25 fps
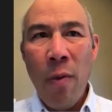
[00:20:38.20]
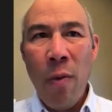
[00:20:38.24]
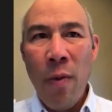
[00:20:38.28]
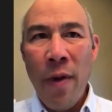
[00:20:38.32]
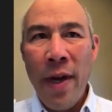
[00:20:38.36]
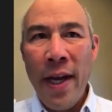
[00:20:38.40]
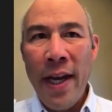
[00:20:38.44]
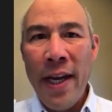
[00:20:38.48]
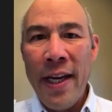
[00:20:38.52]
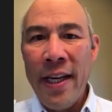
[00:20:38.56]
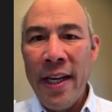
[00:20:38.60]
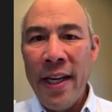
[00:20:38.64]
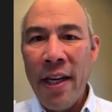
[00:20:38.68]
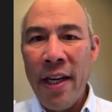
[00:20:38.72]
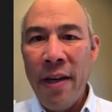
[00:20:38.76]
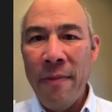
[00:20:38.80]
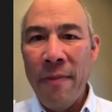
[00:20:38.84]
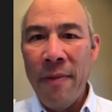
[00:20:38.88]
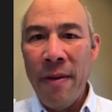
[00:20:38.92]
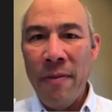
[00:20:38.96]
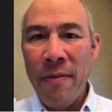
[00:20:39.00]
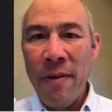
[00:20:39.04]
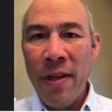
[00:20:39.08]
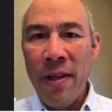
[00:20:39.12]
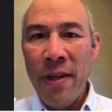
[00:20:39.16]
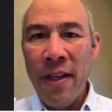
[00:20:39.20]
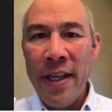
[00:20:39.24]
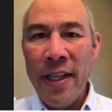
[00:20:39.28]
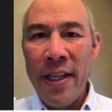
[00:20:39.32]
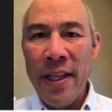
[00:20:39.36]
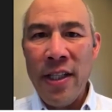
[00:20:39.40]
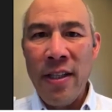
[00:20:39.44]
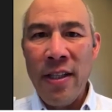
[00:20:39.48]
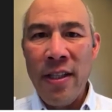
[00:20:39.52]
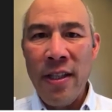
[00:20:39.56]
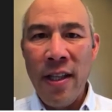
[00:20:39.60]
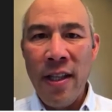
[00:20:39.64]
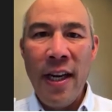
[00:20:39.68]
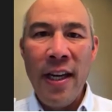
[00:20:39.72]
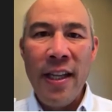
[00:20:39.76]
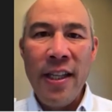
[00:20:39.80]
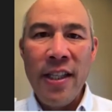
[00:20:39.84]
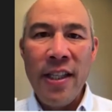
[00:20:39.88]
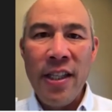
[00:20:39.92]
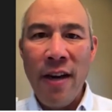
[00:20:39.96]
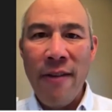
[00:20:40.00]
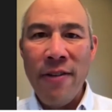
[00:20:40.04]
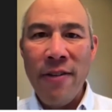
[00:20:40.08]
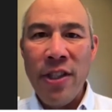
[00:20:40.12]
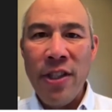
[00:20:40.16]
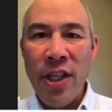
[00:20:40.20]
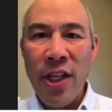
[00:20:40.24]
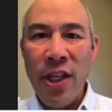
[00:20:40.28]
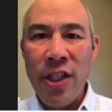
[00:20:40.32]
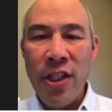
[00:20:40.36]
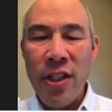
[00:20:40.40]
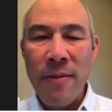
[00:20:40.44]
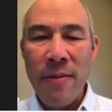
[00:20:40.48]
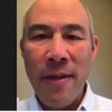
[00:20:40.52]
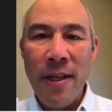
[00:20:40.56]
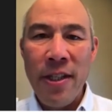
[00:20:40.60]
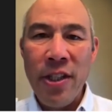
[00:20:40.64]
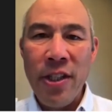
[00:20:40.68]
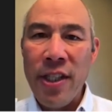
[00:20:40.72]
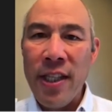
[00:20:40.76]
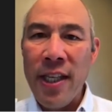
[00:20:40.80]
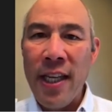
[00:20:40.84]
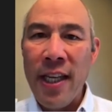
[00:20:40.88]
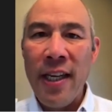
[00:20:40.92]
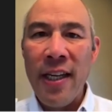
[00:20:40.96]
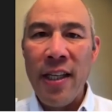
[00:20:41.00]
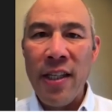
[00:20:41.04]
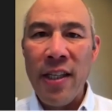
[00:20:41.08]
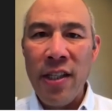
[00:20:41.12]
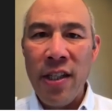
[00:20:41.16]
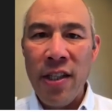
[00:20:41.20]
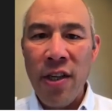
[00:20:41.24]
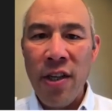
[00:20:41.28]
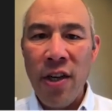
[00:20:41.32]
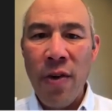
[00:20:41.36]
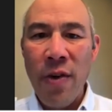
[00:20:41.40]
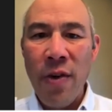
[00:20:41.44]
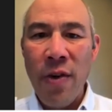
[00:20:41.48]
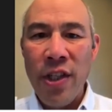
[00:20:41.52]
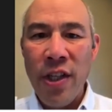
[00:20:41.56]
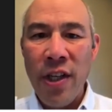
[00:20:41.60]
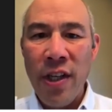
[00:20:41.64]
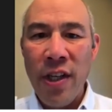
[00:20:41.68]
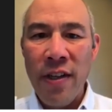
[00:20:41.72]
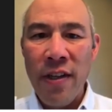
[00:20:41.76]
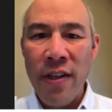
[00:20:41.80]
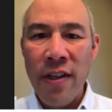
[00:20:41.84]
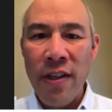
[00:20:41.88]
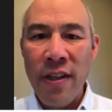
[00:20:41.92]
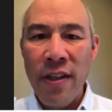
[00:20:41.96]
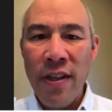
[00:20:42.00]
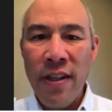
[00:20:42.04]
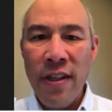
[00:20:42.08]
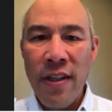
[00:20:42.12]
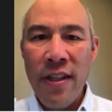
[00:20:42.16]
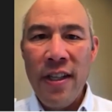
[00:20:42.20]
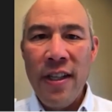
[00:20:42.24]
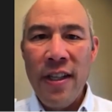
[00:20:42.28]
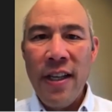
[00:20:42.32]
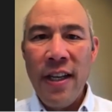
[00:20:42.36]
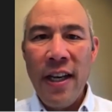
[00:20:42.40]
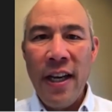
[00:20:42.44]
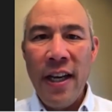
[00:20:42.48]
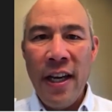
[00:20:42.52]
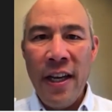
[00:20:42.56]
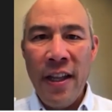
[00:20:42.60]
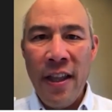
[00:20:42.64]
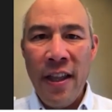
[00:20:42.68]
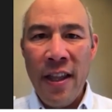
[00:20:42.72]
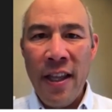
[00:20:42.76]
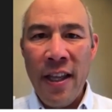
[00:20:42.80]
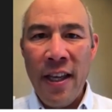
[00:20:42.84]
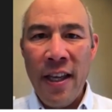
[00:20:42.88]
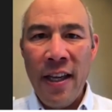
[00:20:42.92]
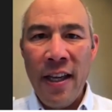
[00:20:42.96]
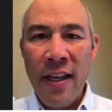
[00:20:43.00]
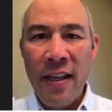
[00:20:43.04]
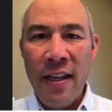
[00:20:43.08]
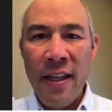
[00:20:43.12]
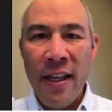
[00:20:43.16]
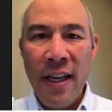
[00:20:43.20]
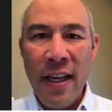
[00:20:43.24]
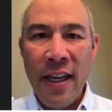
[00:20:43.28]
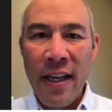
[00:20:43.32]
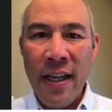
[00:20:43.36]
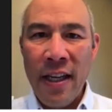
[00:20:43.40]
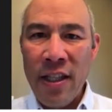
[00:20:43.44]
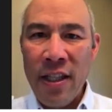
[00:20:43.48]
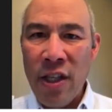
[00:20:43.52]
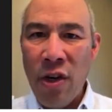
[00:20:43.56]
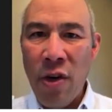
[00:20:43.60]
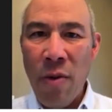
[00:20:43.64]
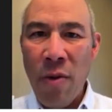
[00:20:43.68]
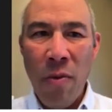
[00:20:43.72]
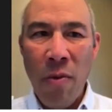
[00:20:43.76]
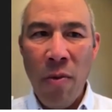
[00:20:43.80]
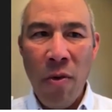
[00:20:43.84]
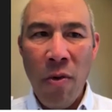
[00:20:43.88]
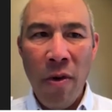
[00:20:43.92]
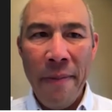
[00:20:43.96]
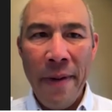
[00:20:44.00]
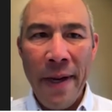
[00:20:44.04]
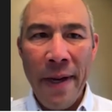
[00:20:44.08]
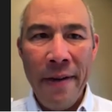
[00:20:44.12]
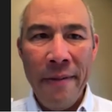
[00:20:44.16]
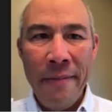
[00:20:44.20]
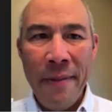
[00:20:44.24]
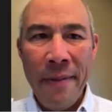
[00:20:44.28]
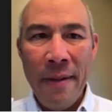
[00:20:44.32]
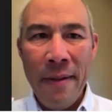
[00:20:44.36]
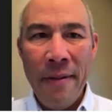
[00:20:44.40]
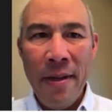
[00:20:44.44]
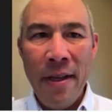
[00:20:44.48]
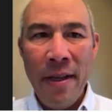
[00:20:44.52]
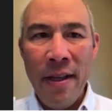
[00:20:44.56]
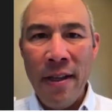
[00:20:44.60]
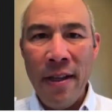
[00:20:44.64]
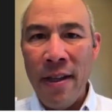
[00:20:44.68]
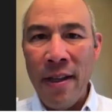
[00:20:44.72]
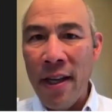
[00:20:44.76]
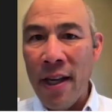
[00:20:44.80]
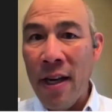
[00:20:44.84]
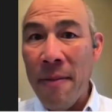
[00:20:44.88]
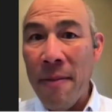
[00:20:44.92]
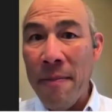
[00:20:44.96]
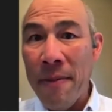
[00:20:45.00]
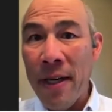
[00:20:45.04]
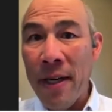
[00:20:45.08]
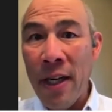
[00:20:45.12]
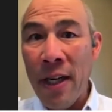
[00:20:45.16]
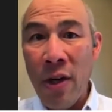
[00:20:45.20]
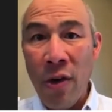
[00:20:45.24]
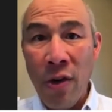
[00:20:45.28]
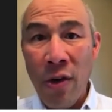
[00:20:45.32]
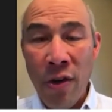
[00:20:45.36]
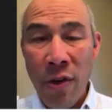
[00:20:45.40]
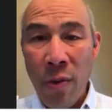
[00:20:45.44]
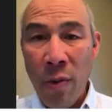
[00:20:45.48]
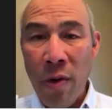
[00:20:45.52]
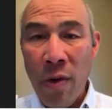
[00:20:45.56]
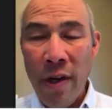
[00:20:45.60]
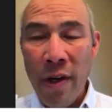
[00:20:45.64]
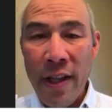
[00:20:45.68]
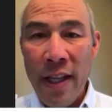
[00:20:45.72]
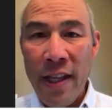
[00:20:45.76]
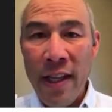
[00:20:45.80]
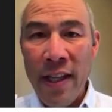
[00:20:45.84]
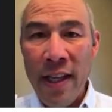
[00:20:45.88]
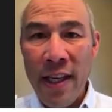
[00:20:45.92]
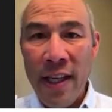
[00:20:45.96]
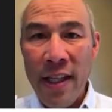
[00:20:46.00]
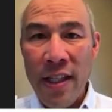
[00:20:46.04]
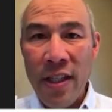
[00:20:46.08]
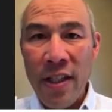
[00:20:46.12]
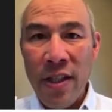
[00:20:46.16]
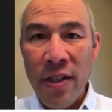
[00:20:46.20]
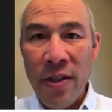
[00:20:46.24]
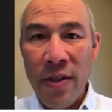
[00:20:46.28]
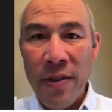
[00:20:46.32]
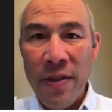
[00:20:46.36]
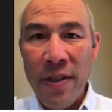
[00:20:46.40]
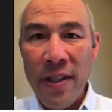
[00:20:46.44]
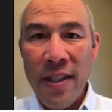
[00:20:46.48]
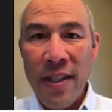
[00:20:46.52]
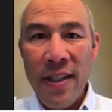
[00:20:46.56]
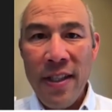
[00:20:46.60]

way to help them realize a lot of this conversation is about just getting to know each other, and then getting to know more about maybe the company or the work that they do.